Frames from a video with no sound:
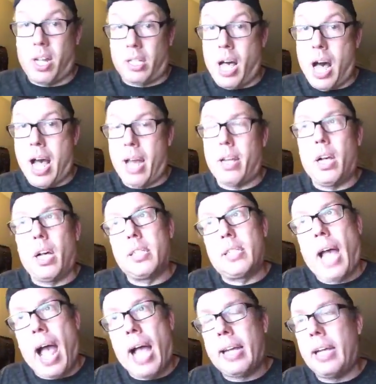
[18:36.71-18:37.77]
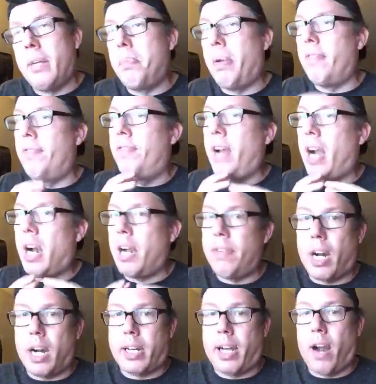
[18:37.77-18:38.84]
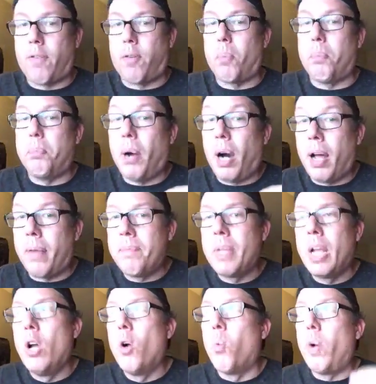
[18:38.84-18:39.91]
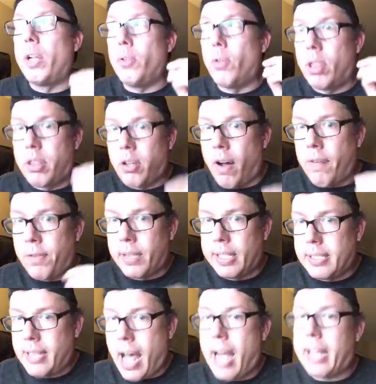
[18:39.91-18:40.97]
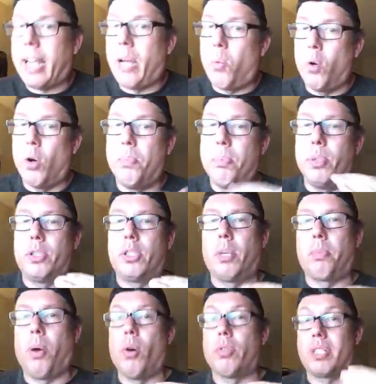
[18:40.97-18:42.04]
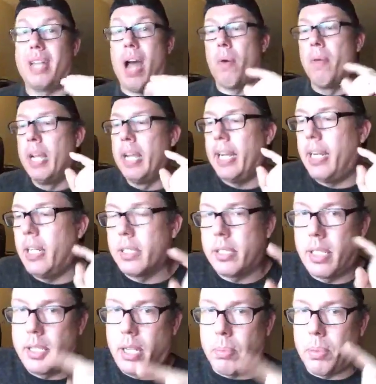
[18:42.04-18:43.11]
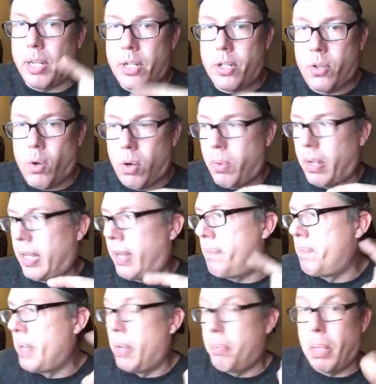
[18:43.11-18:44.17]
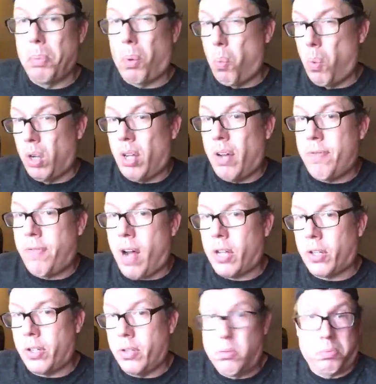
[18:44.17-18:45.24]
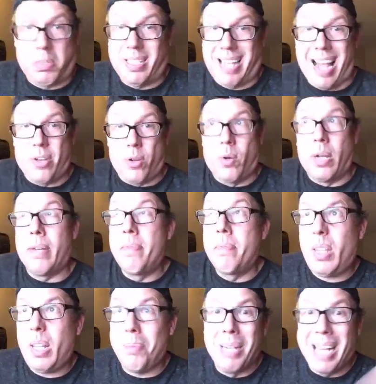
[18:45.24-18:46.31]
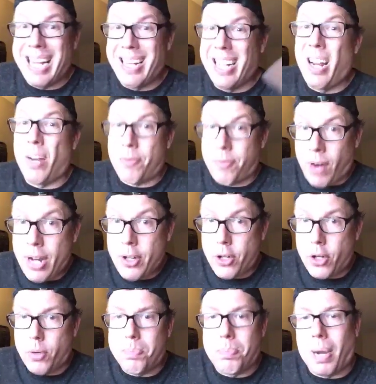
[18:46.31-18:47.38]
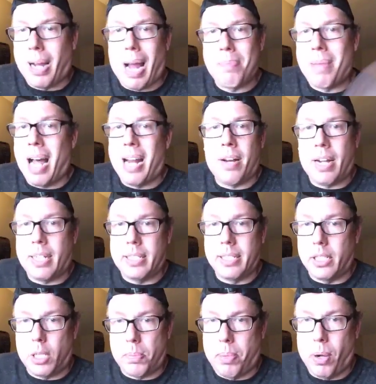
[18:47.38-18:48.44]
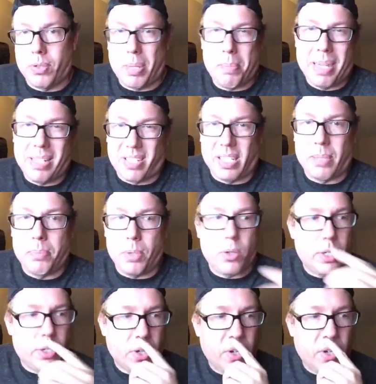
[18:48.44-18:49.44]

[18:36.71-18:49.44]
a lot. Tagging, be very, very careful. But when you thoughtfully tag, it will boost your post. Now, here's the double edged sword with it people will unfollow you, because I do it. I mean, I didn't unfriend you, but I'm not seeing your post. I basically muted